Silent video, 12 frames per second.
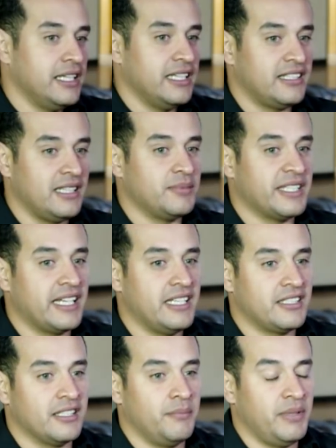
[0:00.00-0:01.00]
It seems like he's
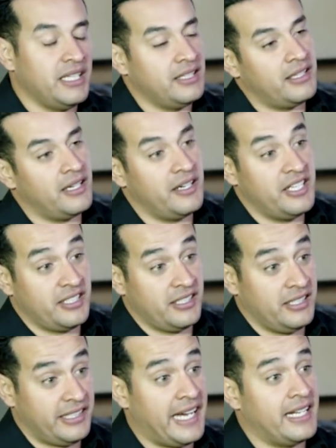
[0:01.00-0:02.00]
going to be in there, he's going
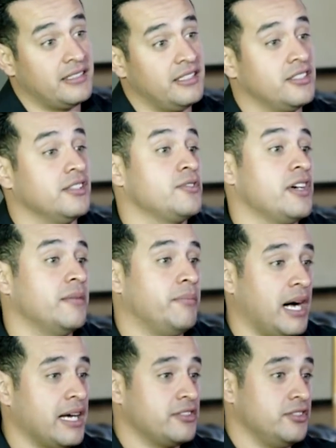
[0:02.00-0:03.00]
to dance, he's going to try to
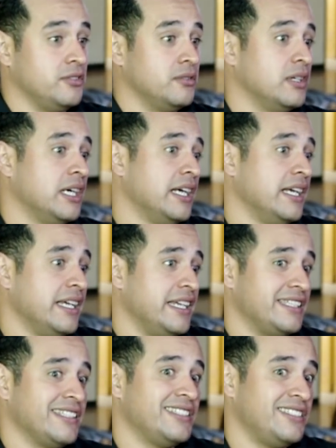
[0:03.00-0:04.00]
box you. He's
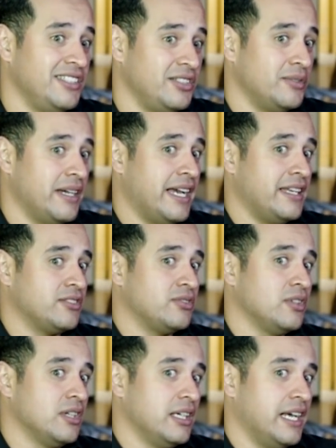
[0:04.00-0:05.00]
going to see you
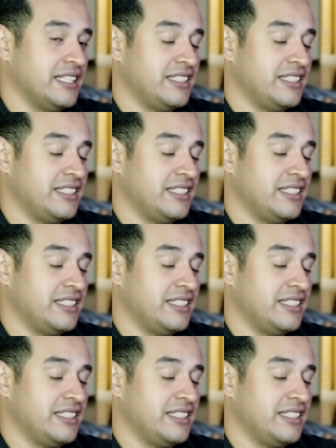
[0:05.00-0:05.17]
as a